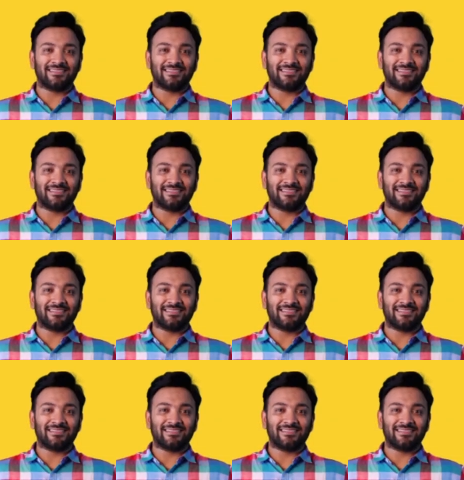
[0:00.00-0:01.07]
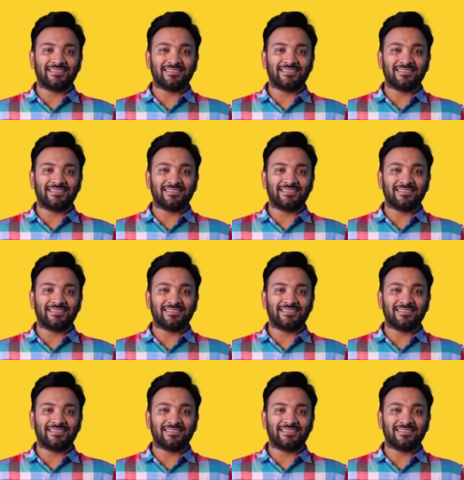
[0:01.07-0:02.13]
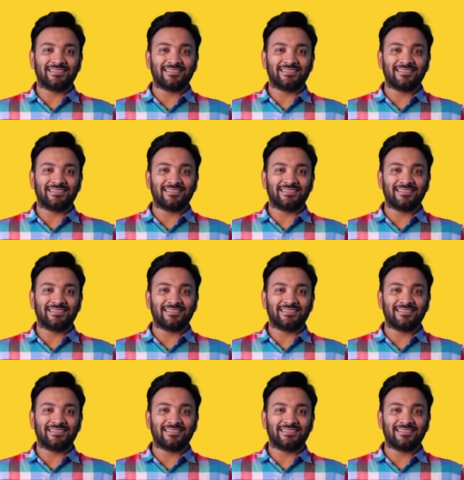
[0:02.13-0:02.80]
[no speech]